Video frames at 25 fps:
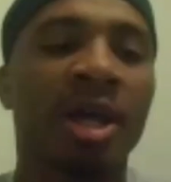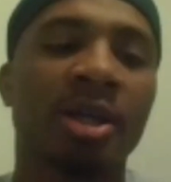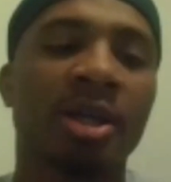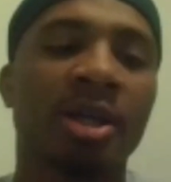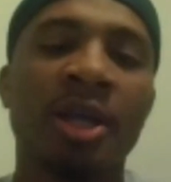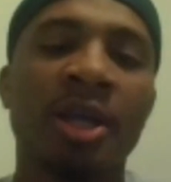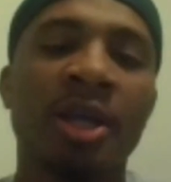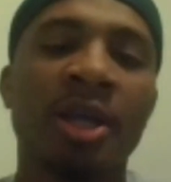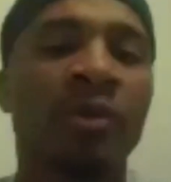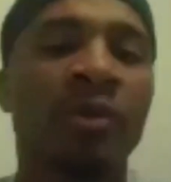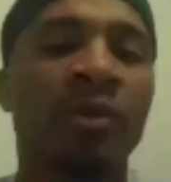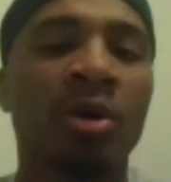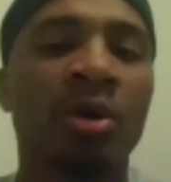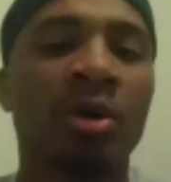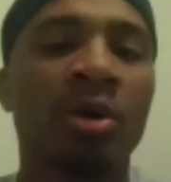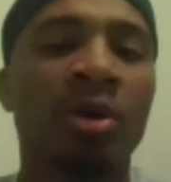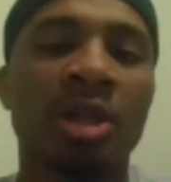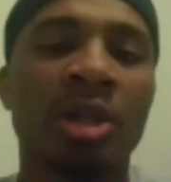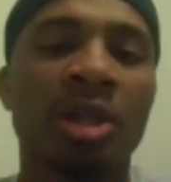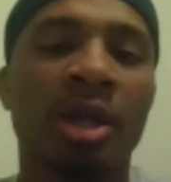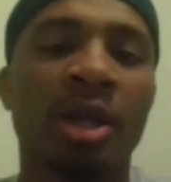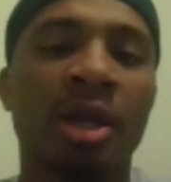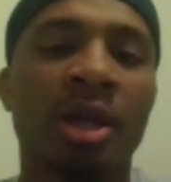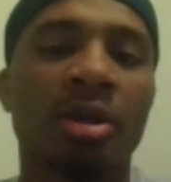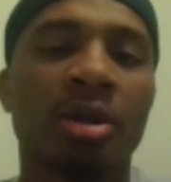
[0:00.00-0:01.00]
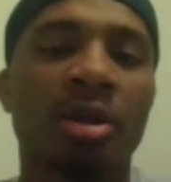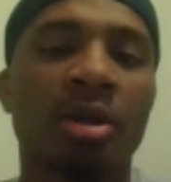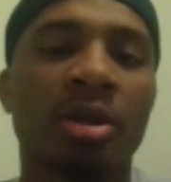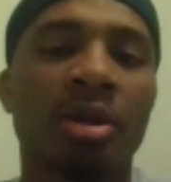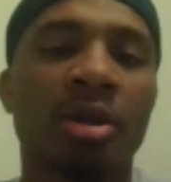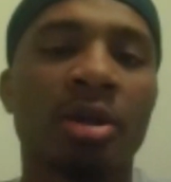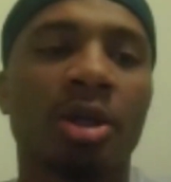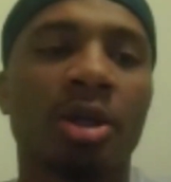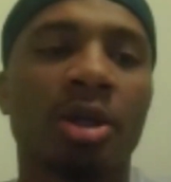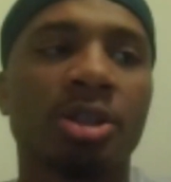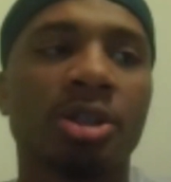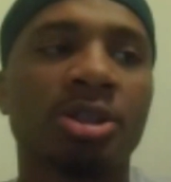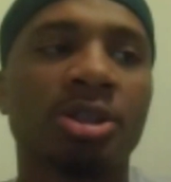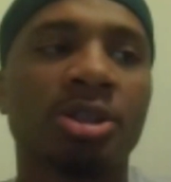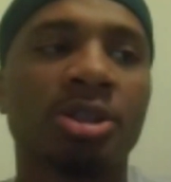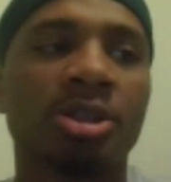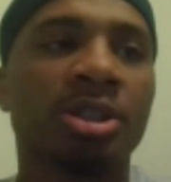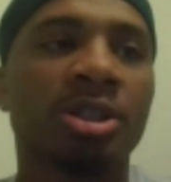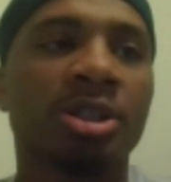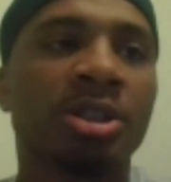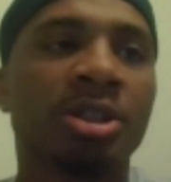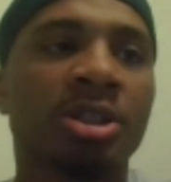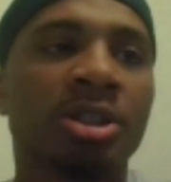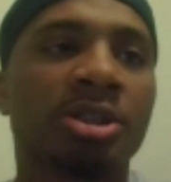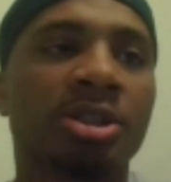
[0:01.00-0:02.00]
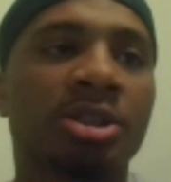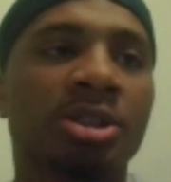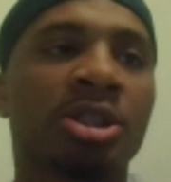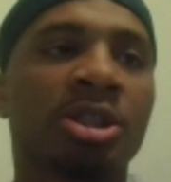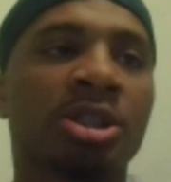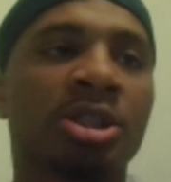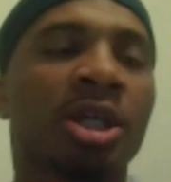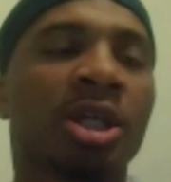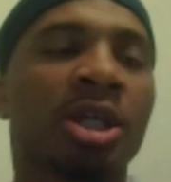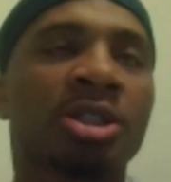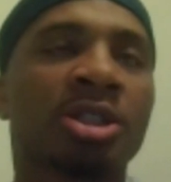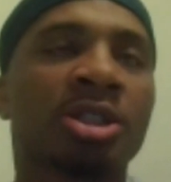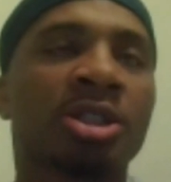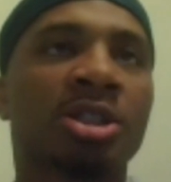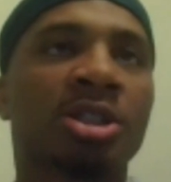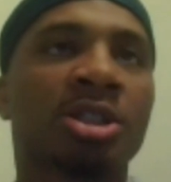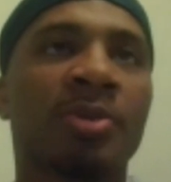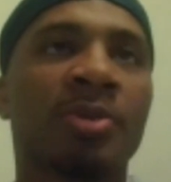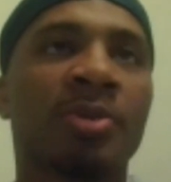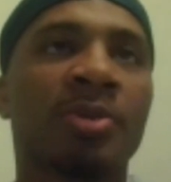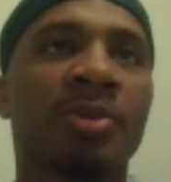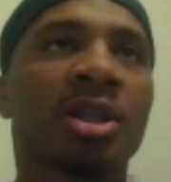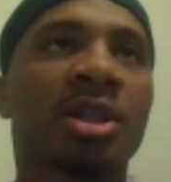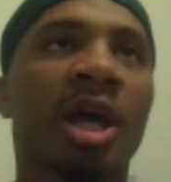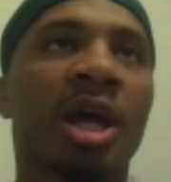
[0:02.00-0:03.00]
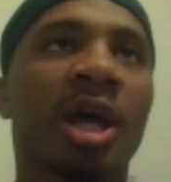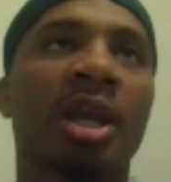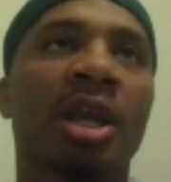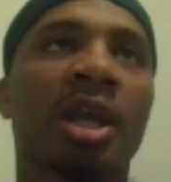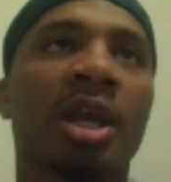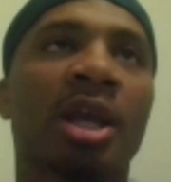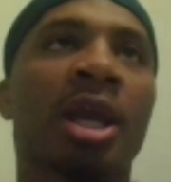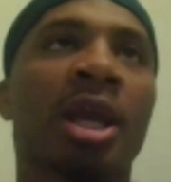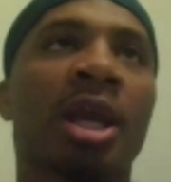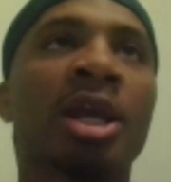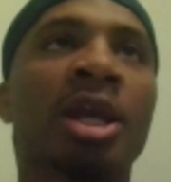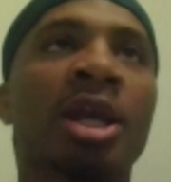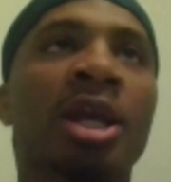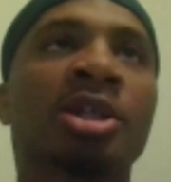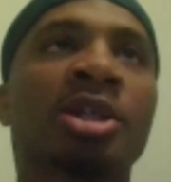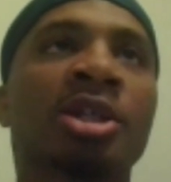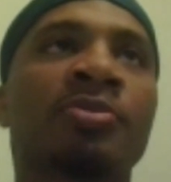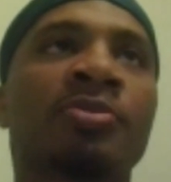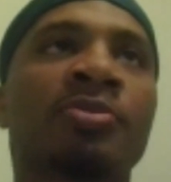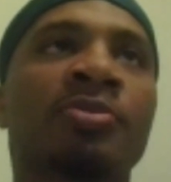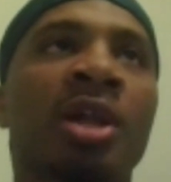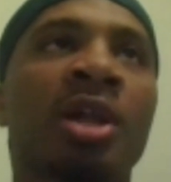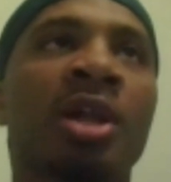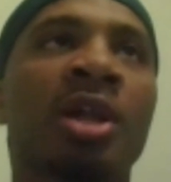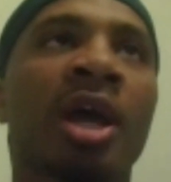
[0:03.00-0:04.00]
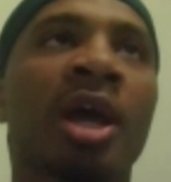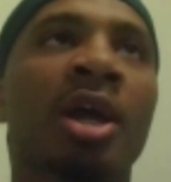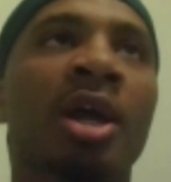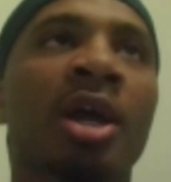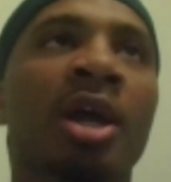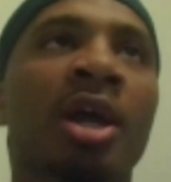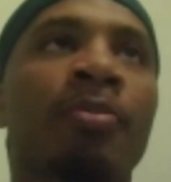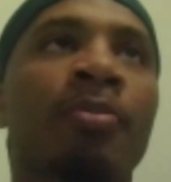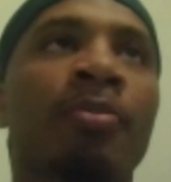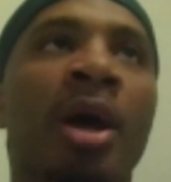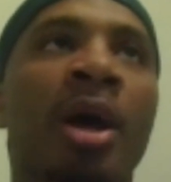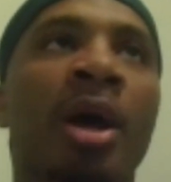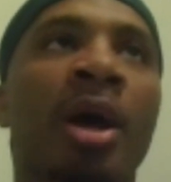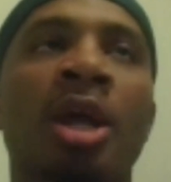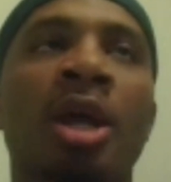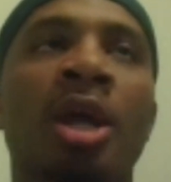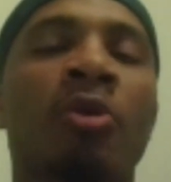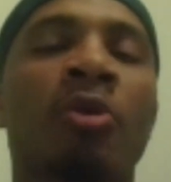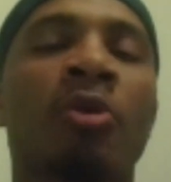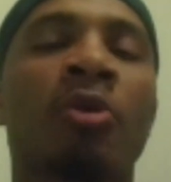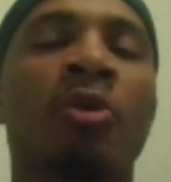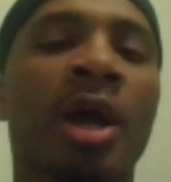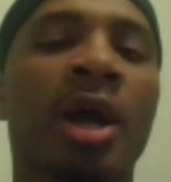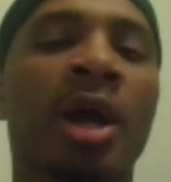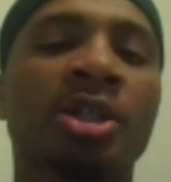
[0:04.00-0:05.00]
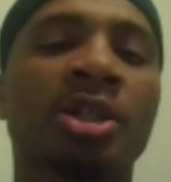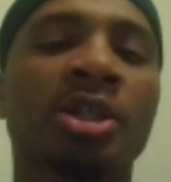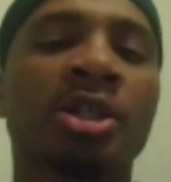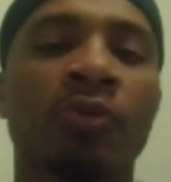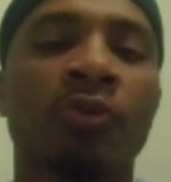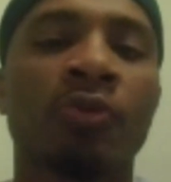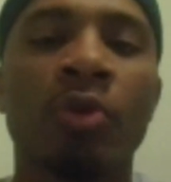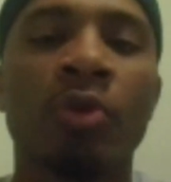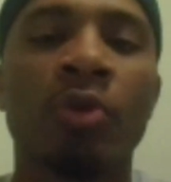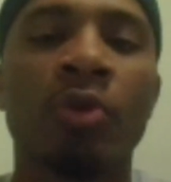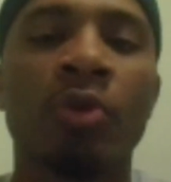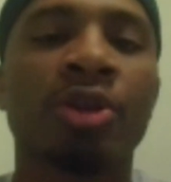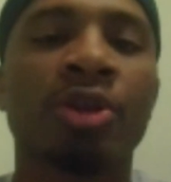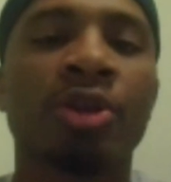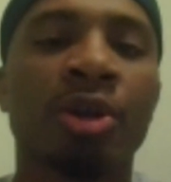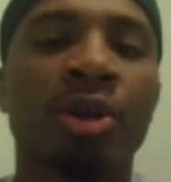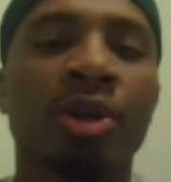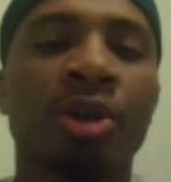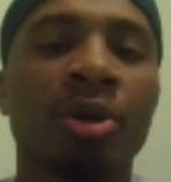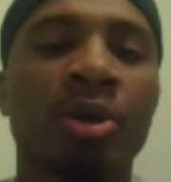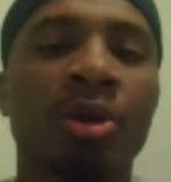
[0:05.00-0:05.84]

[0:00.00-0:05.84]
even though like she doesn't speak like English, but like my interaction with her,